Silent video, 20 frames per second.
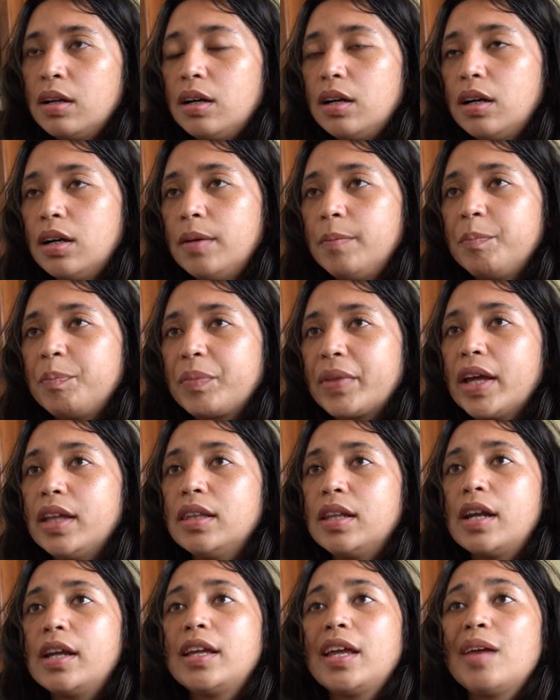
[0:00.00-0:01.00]
and
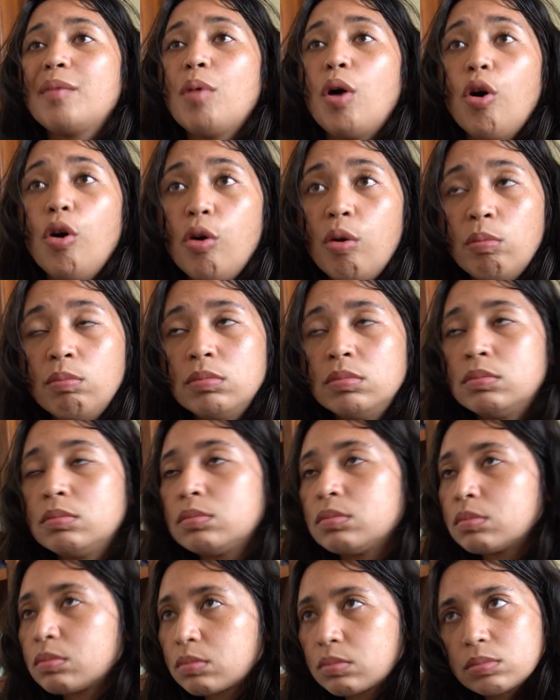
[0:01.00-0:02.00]
then I came home
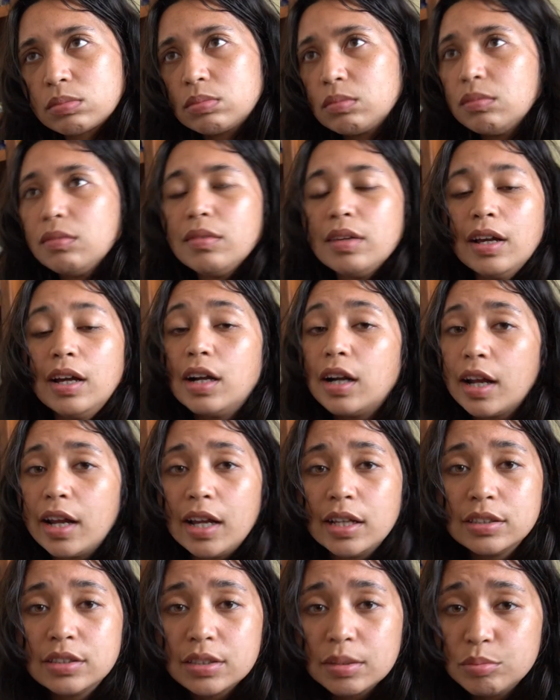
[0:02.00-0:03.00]
and I
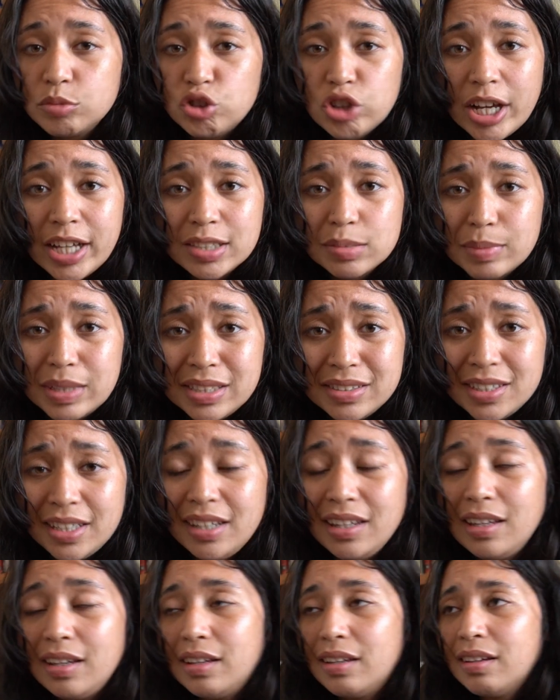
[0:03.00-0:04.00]
had some jasmine
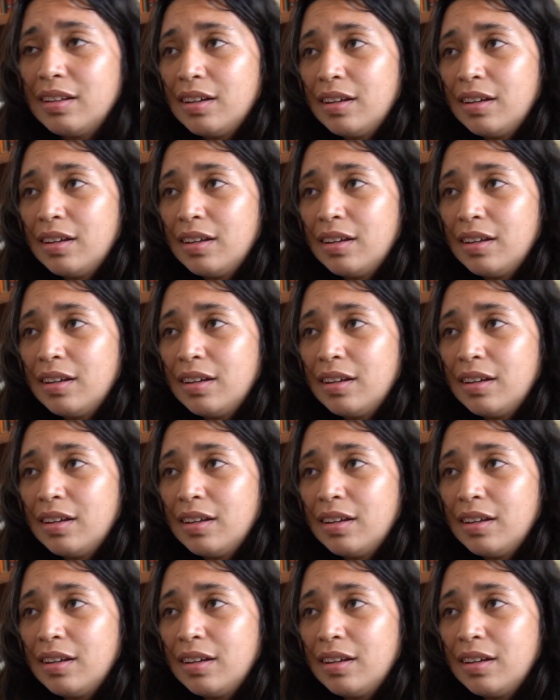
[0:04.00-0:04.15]
tea,